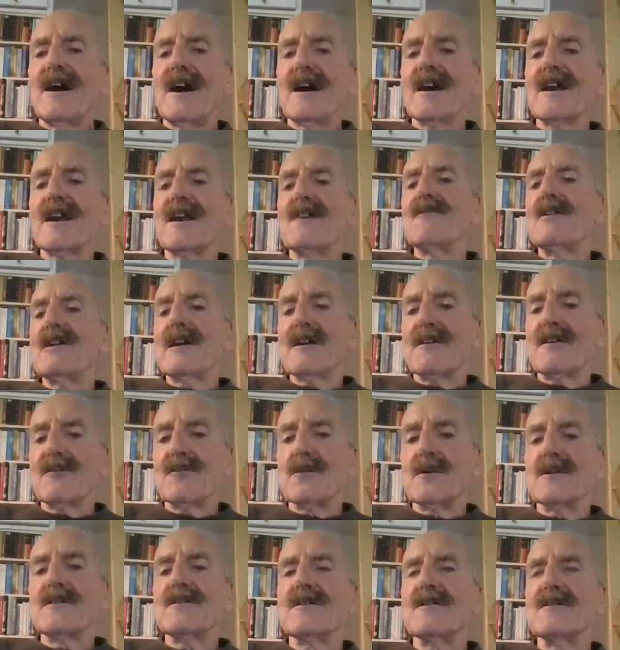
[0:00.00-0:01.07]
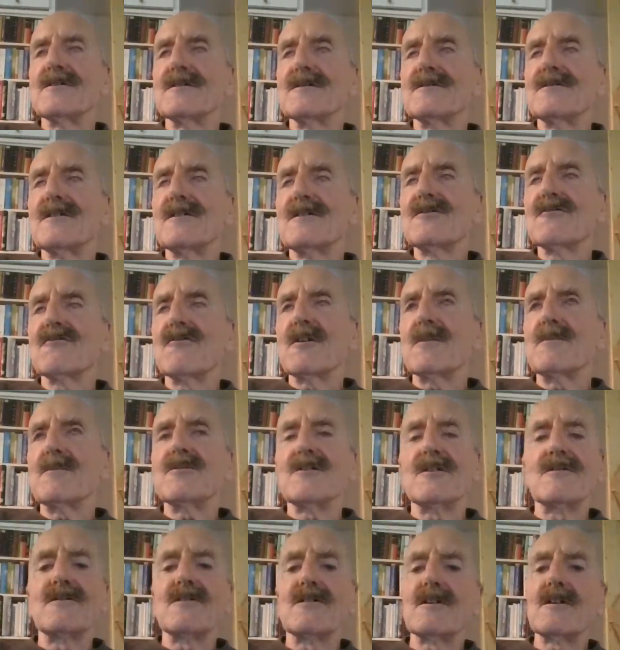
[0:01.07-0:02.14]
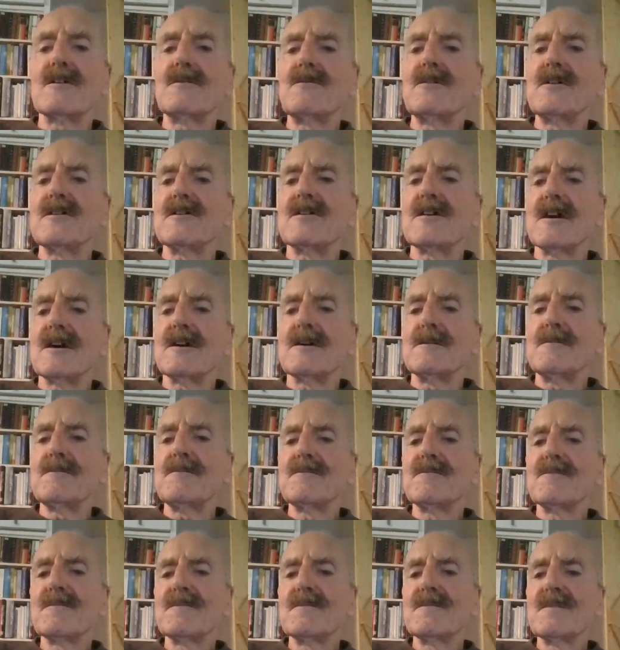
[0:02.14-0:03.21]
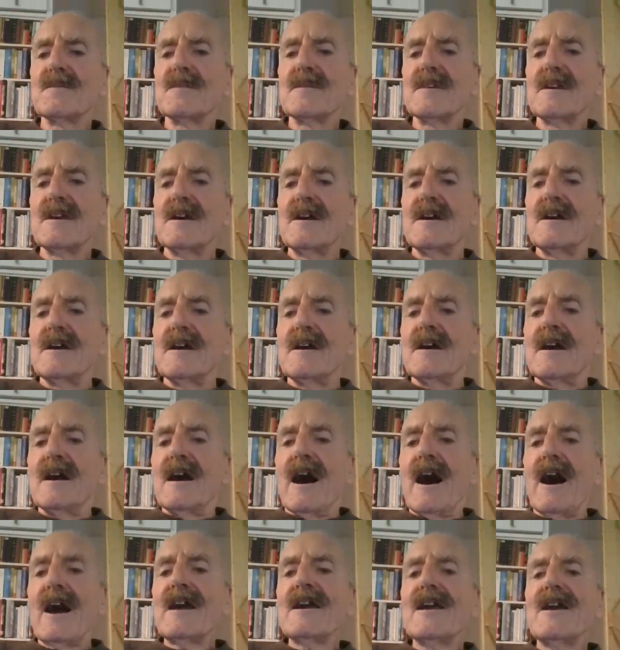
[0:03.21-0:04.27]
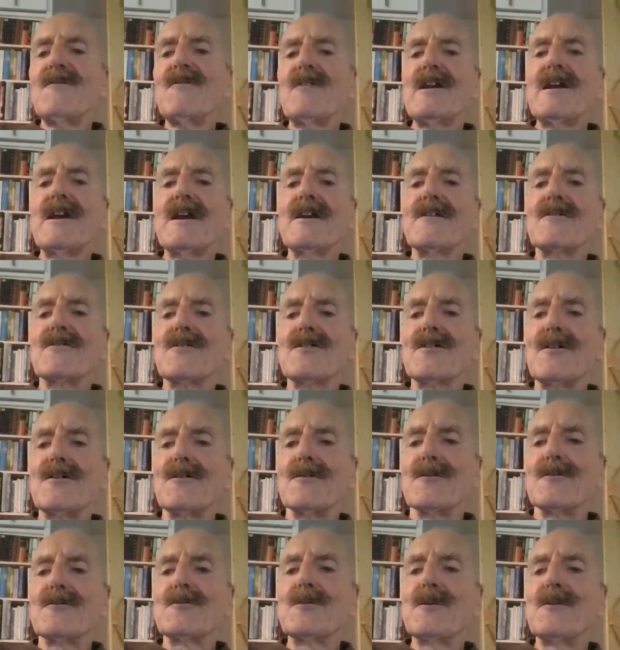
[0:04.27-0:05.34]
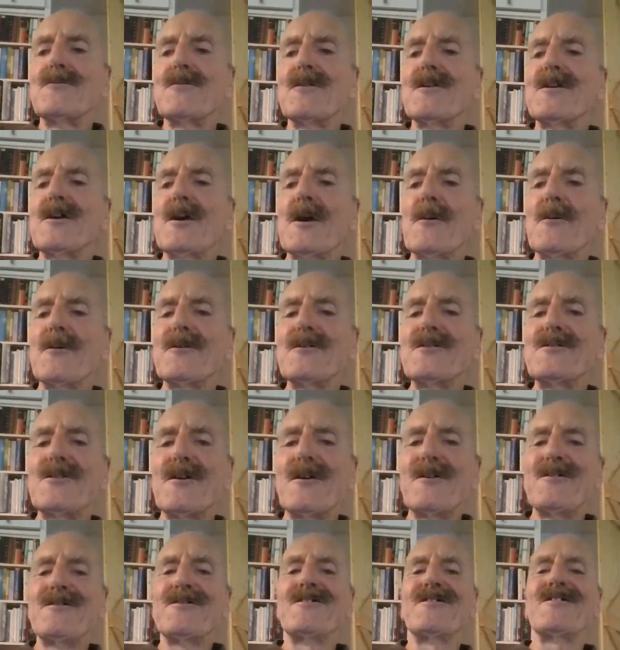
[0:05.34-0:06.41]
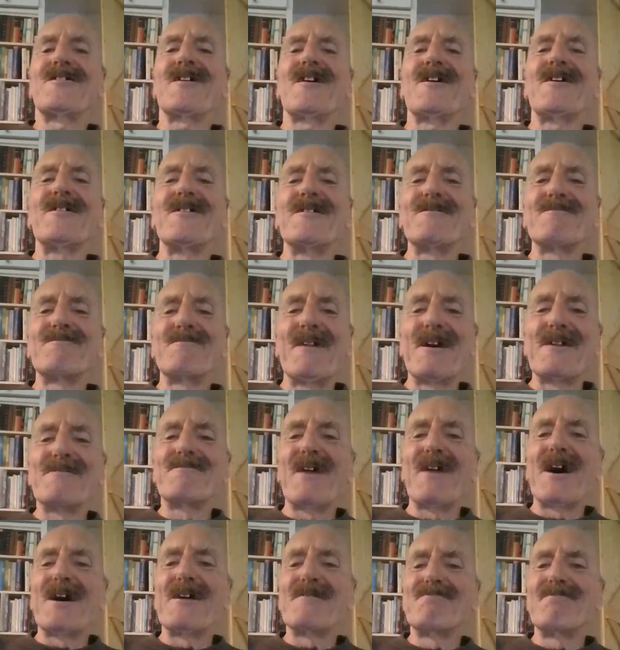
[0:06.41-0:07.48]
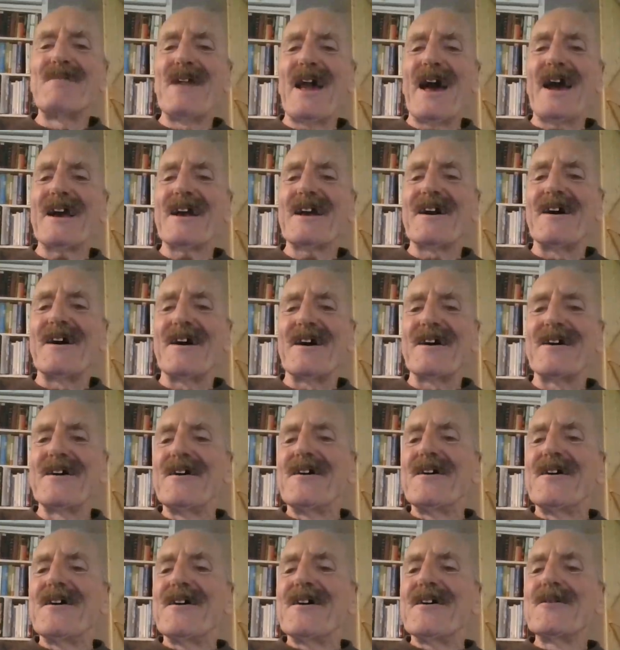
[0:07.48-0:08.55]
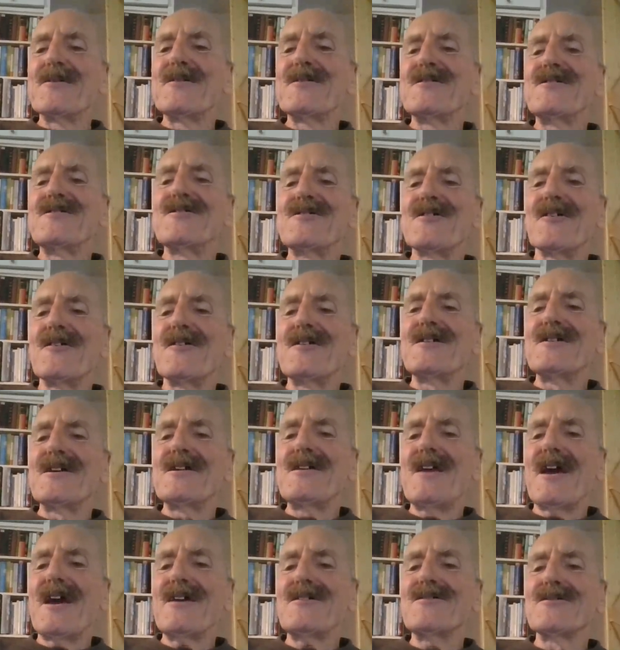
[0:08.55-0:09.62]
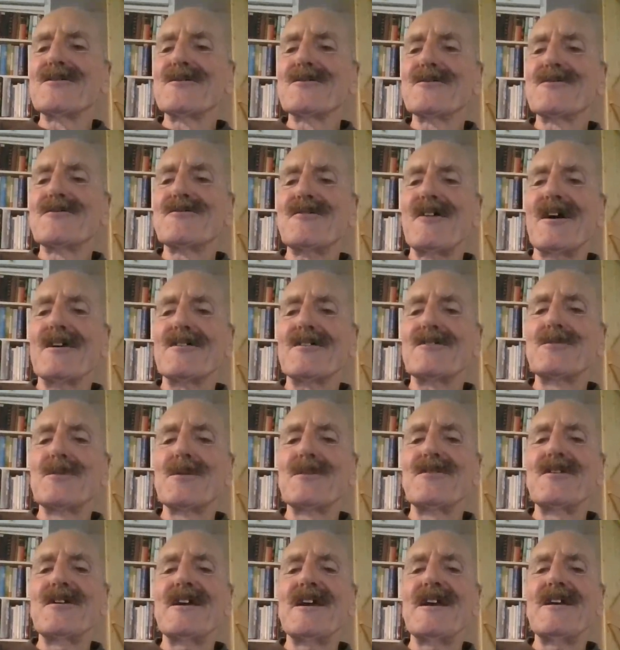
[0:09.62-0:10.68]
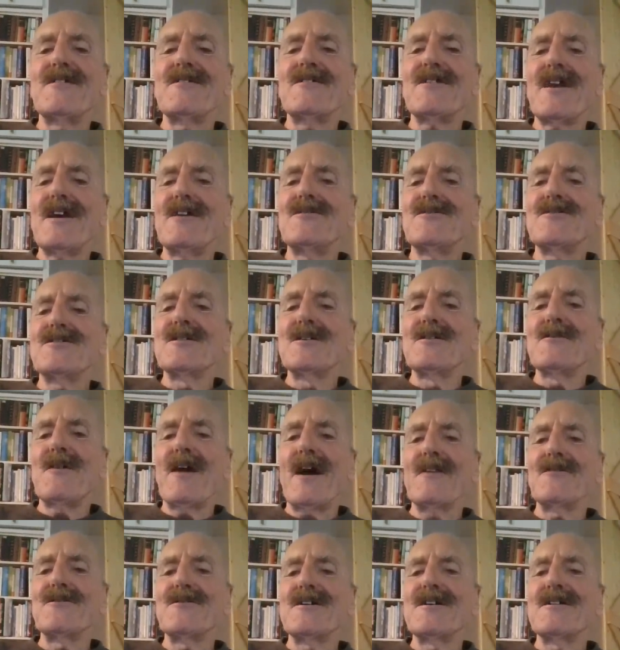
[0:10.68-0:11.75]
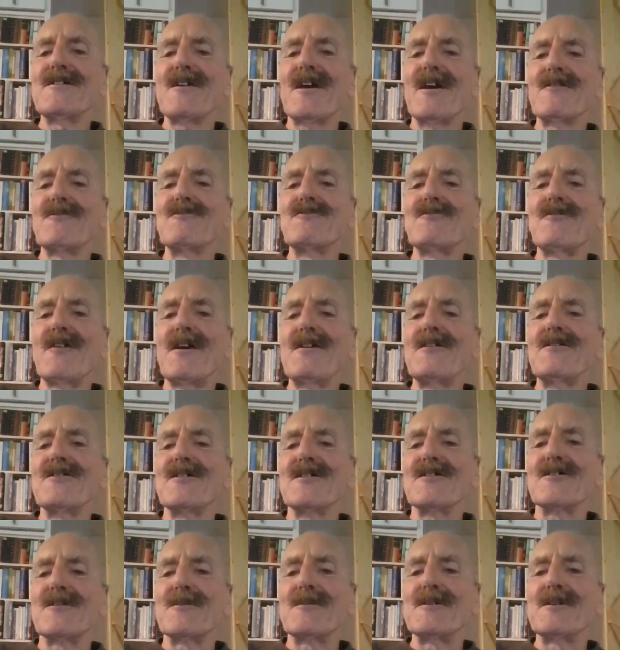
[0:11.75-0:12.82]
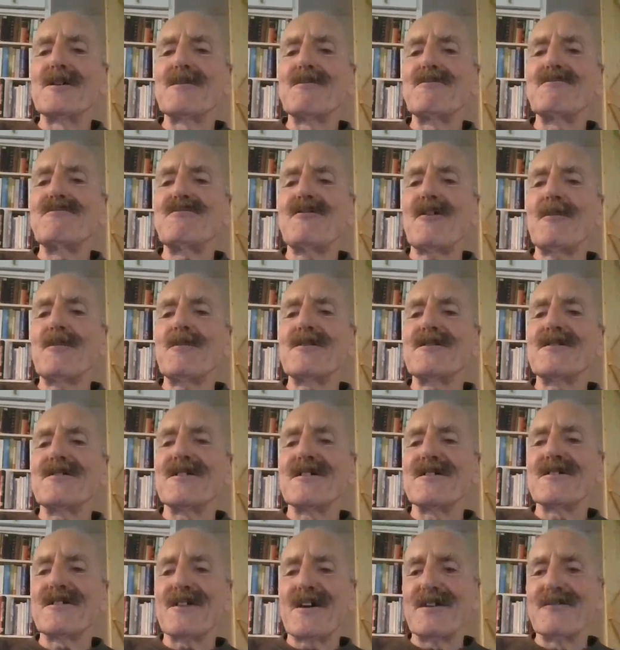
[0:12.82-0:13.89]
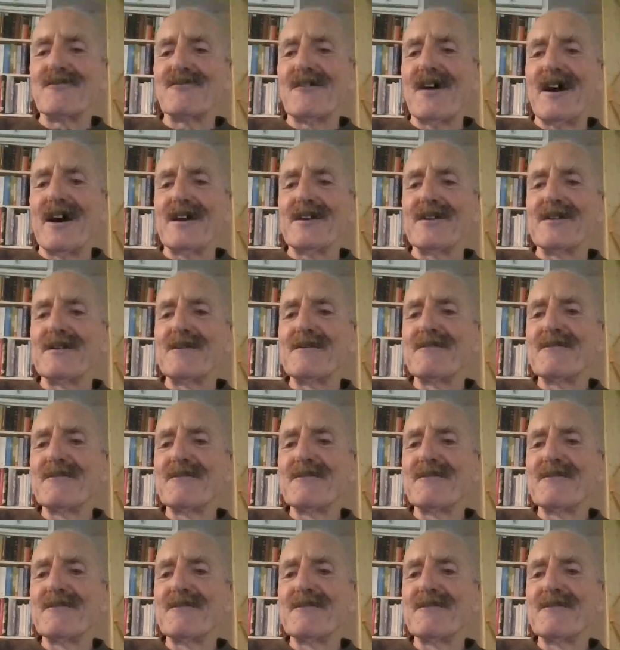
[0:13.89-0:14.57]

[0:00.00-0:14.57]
I give a link to it in the description to this video. I give a link too to a video on YouTube made by a black guy who has joined the National Trust with the intention of hunting down racism in the properties they run.